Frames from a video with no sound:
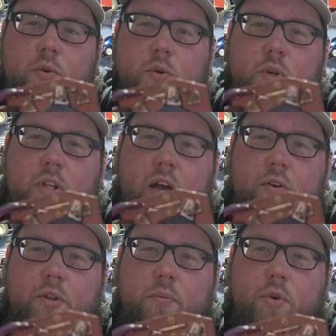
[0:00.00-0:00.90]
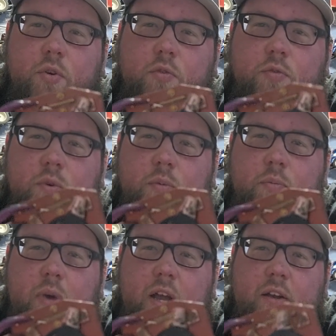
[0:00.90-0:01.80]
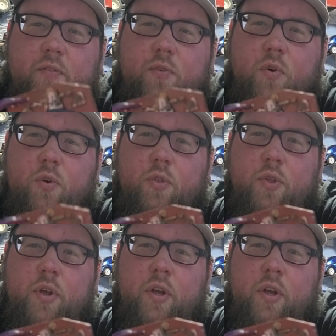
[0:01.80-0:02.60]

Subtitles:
which would allow it to move back and forth.